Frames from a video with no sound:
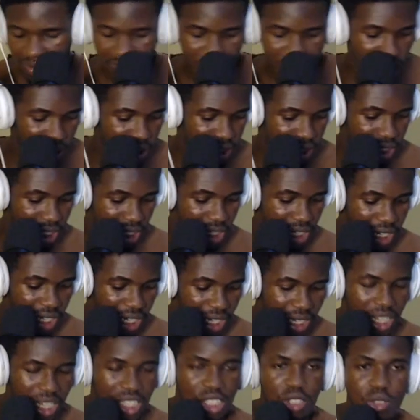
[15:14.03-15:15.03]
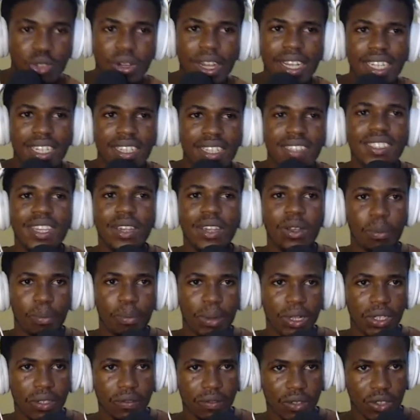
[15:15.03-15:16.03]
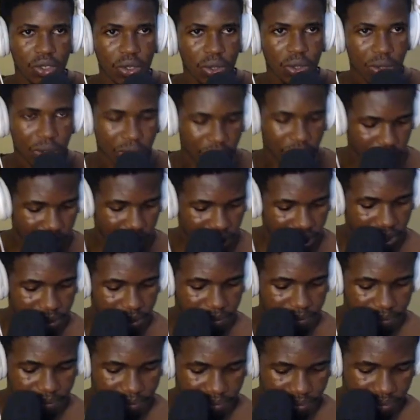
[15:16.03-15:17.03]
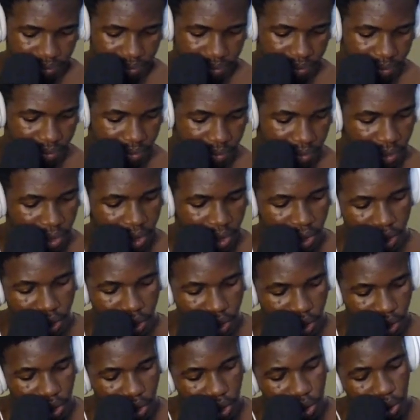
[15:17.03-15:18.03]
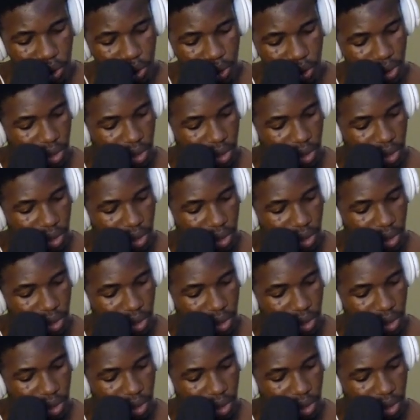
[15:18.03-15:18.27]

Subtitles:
Okay, let's try the second part of the song. Okay, you